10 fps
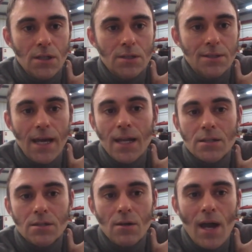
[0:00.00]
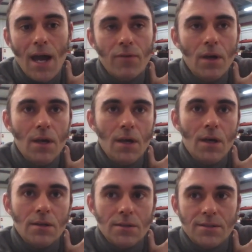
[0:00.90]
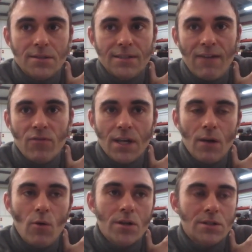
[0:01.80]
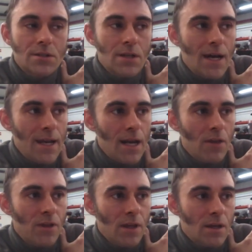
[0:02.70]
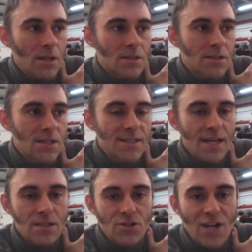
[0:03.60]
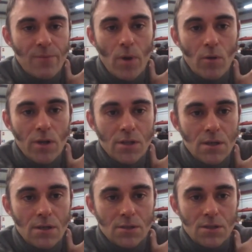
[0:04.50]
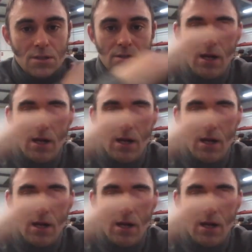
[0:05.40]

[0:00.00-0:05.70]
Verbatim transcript: the states. You have seven kilowatts, and then I think it's CCS and CHAdeMO. There's a just